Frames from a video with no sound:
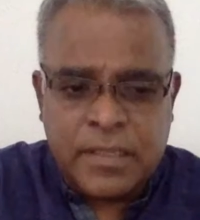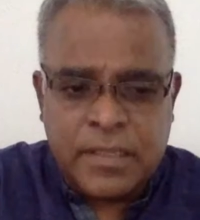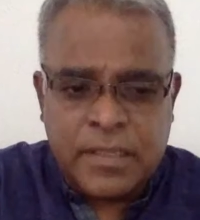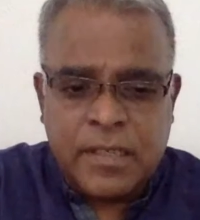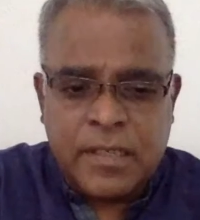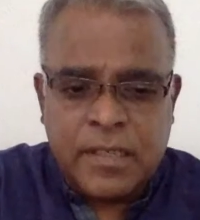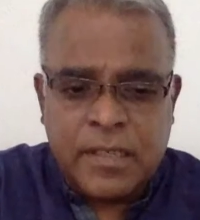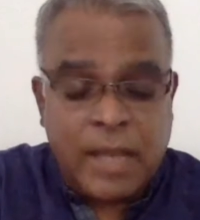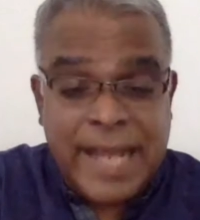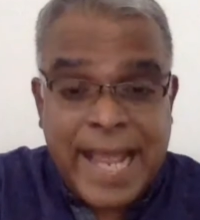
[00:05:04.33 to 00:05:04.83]

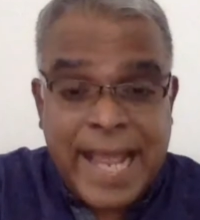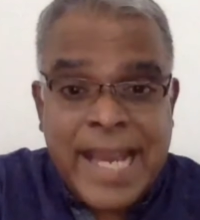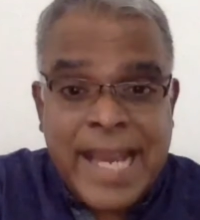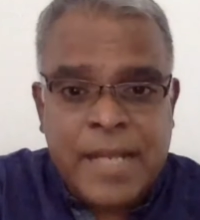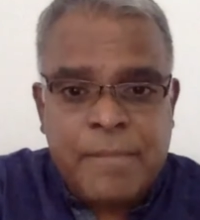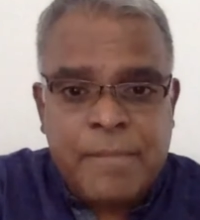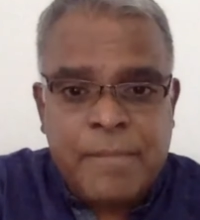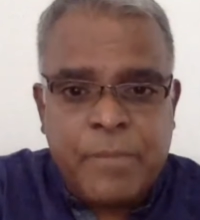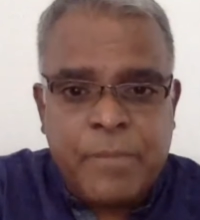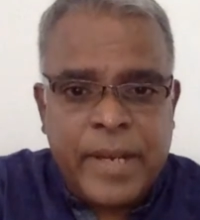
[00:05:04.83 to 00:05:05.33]
I mean
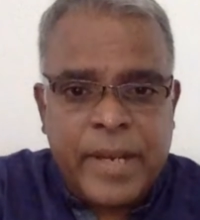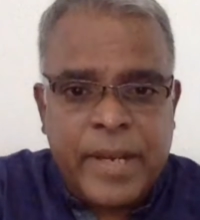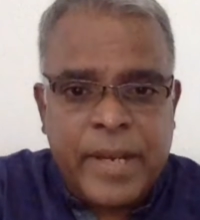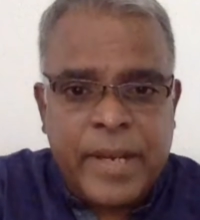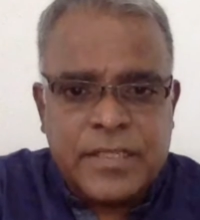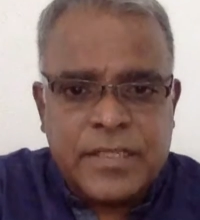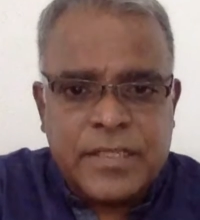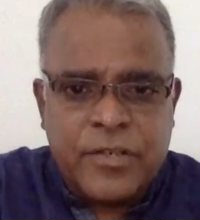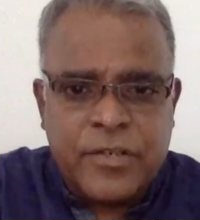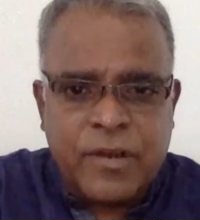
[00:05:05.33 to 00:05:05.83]
8
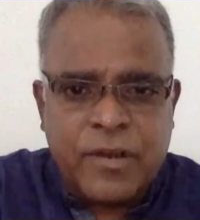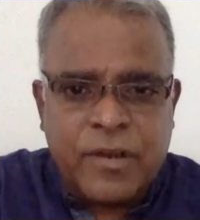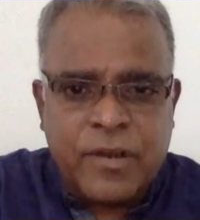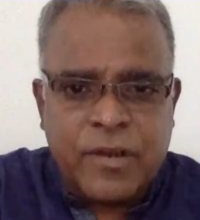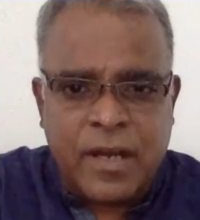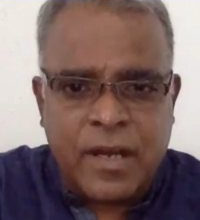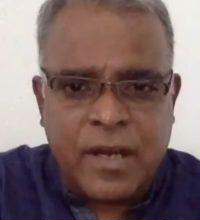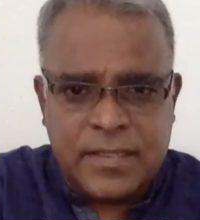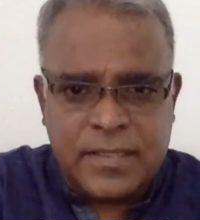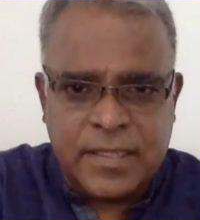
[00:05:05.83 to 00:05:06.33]
points in your
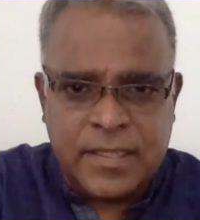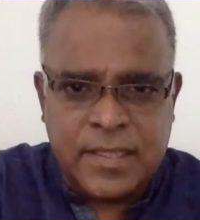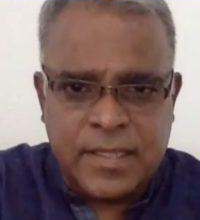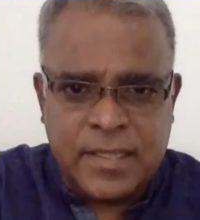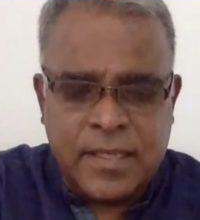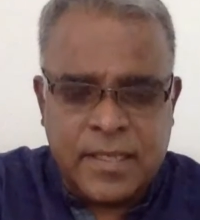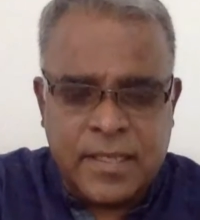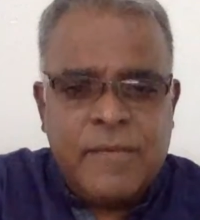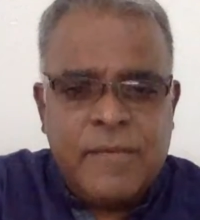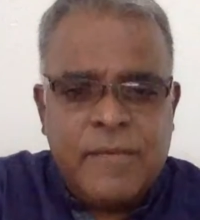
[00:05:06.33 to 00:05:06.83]
answer
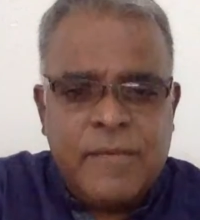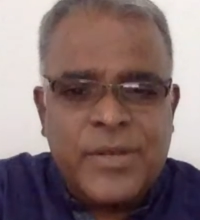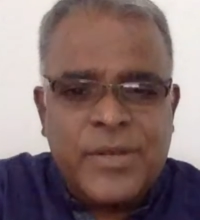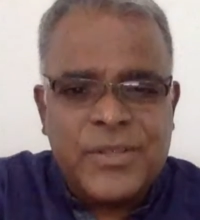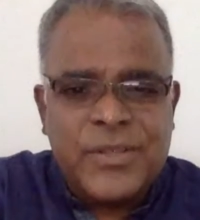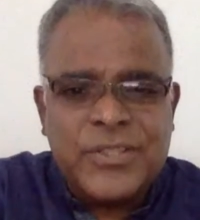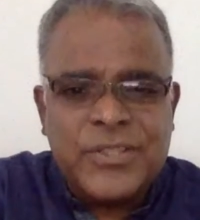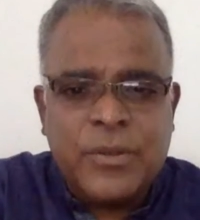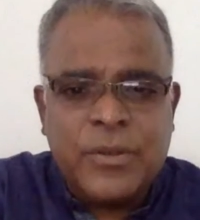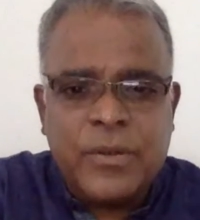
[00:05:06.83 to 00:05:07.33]

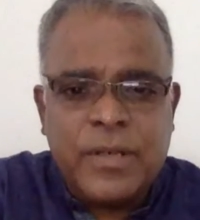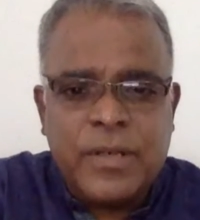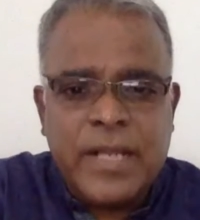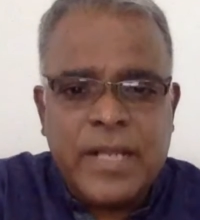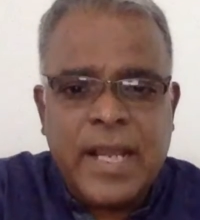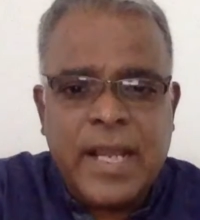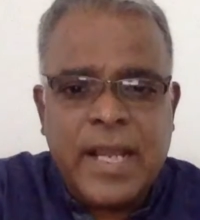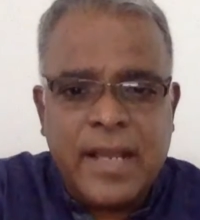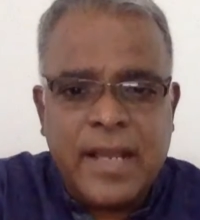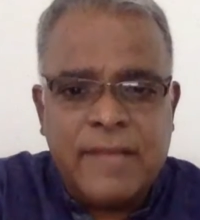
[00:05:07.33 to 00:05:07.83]
because you
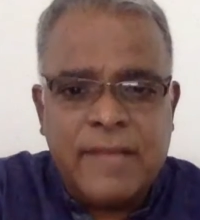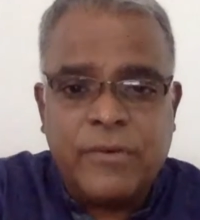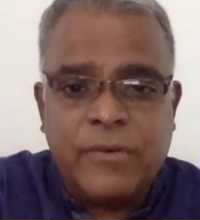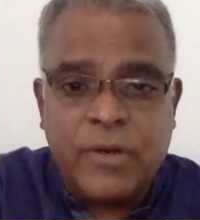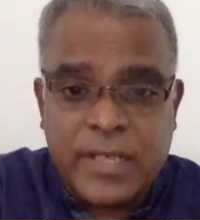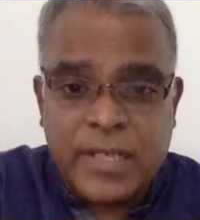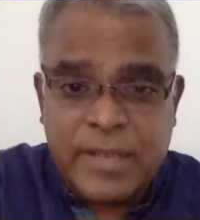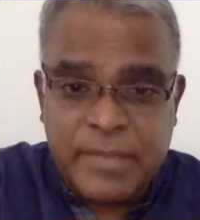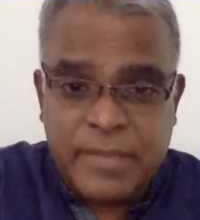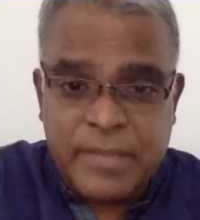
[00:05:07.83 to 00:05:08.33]
only have
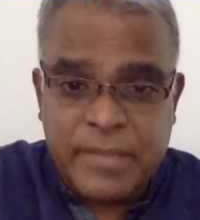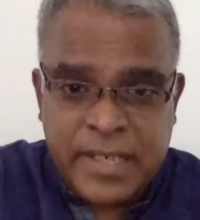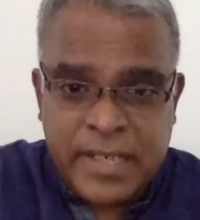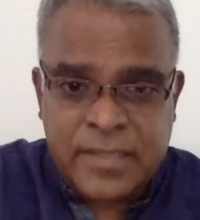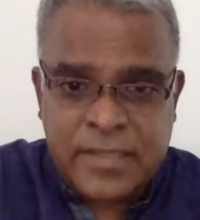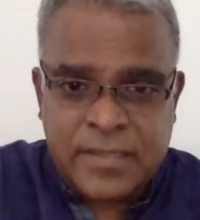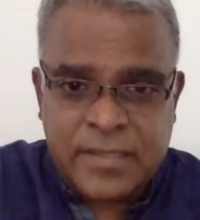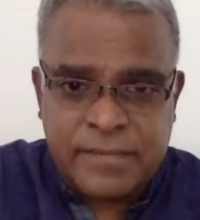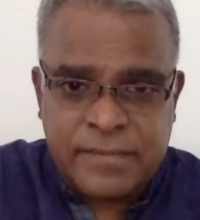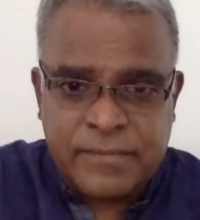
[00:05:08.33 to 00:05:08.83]
40
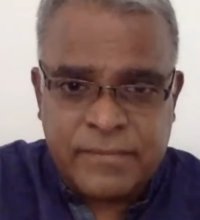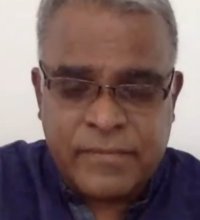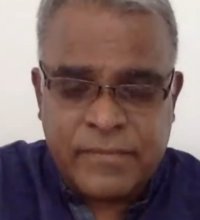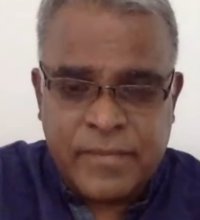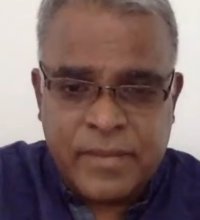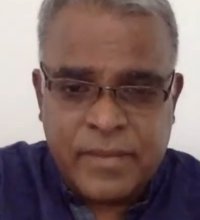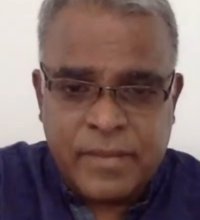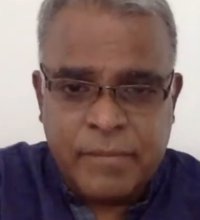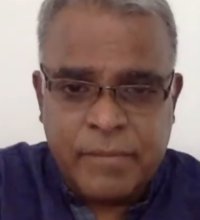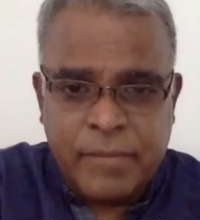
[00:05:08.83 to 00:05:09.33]
minutes
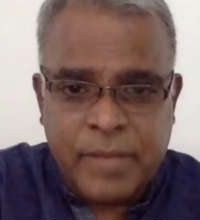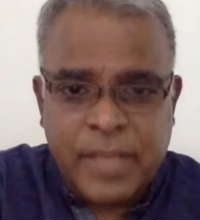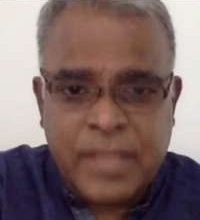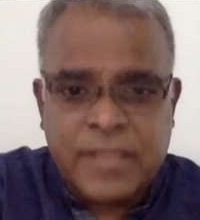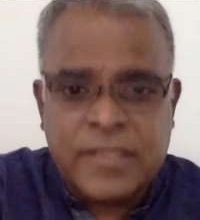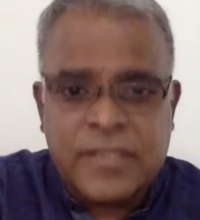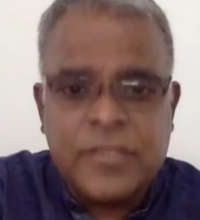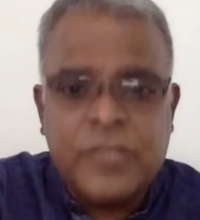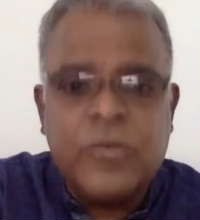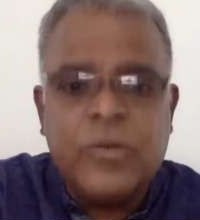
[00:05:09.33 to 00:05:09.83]

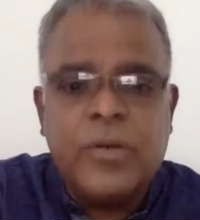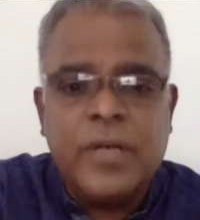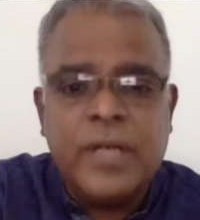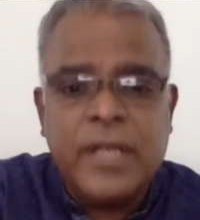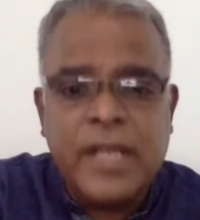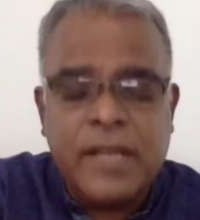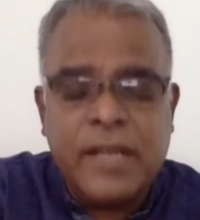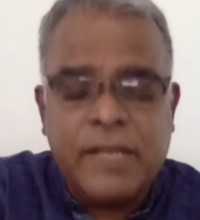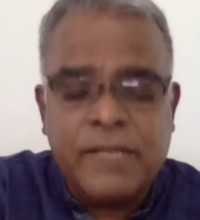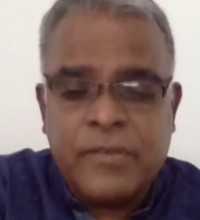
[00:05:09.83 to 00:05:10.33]
plus you only
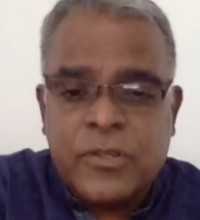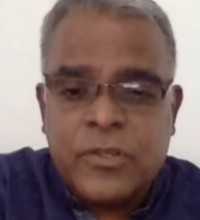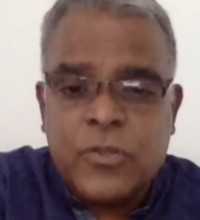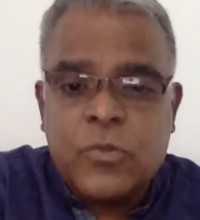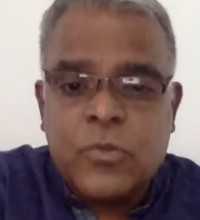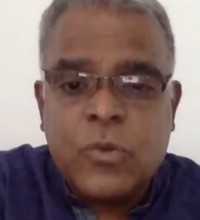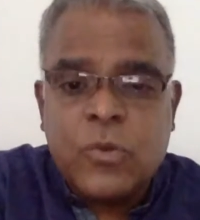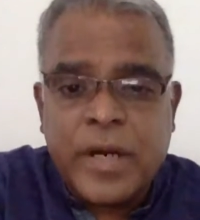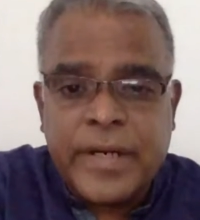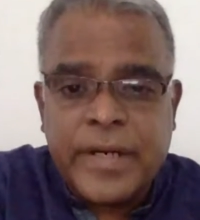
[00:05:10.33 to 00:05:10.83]
have
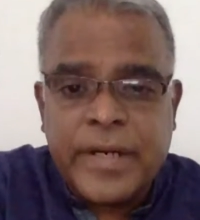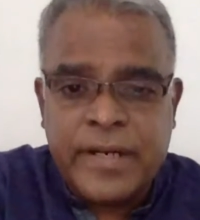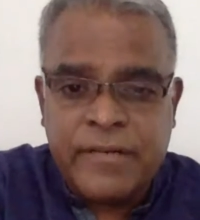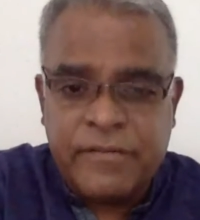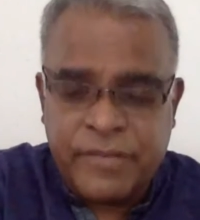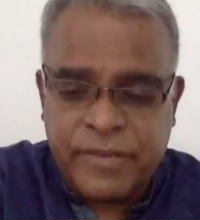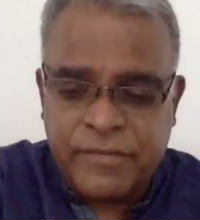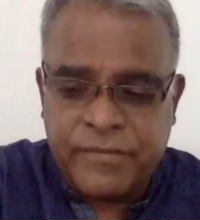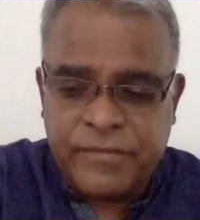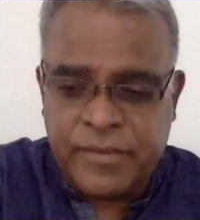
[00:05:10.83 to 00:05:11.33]

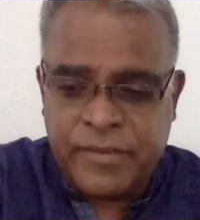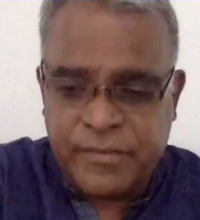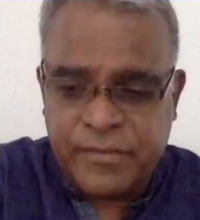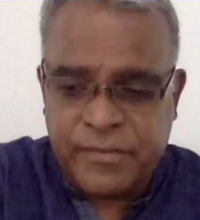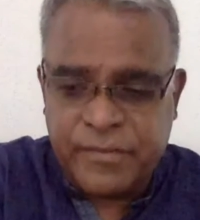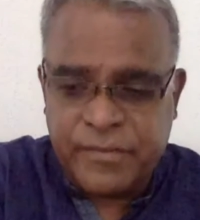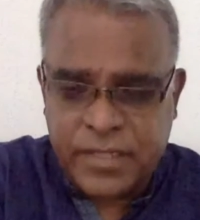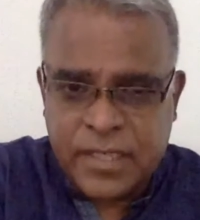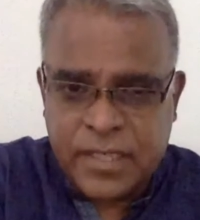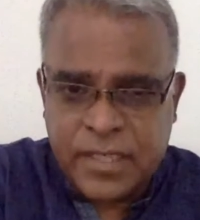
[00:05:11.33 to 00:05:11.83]
250
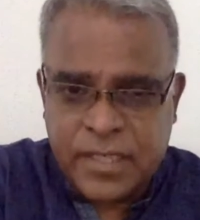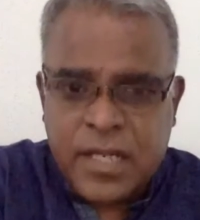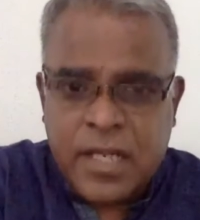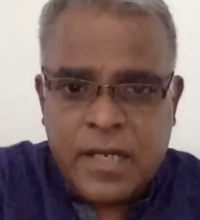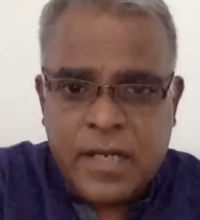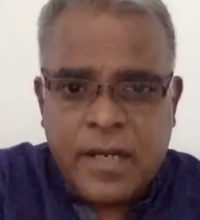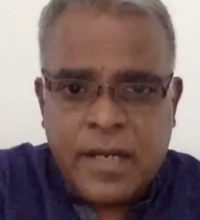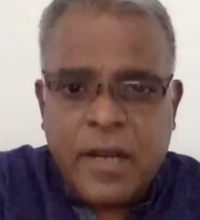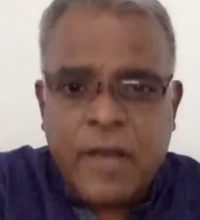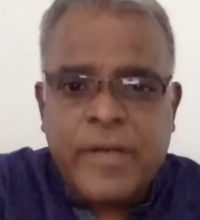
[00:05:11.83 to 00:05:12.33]
words.
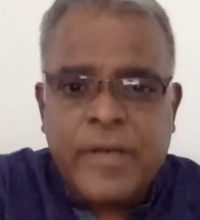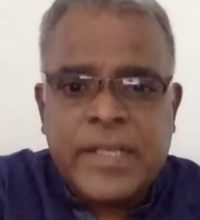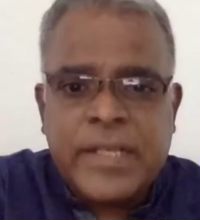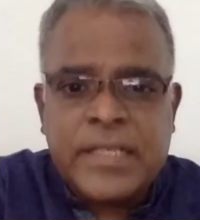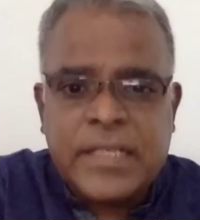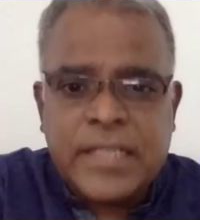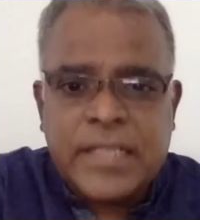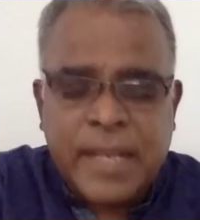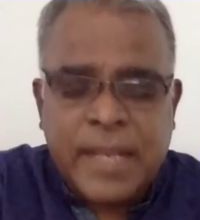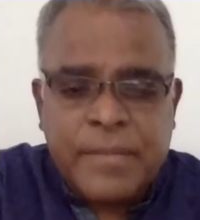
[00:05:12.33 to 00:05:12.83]
Now it is
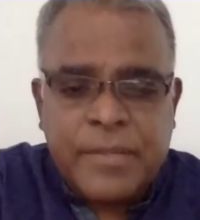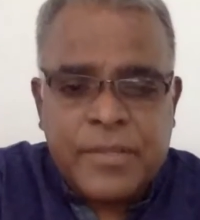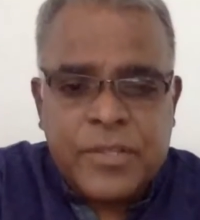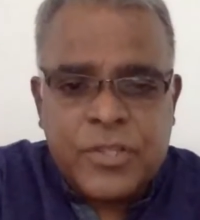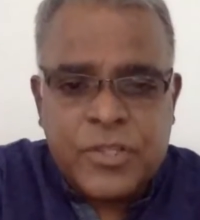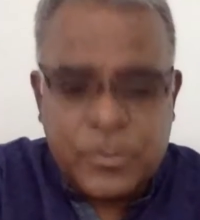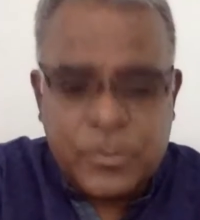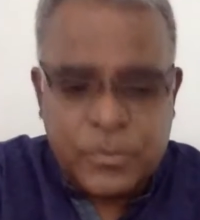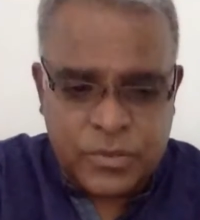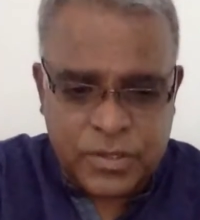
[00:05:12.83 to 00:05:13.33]
time to
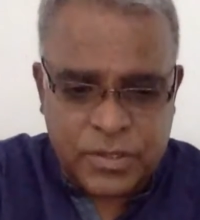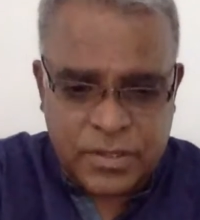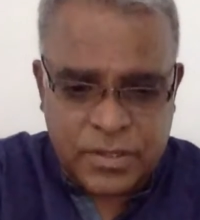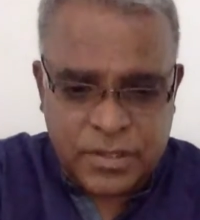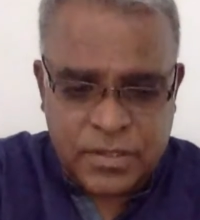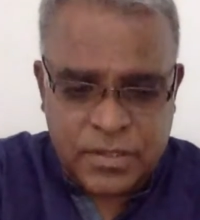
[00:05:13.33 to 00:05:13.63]
choose.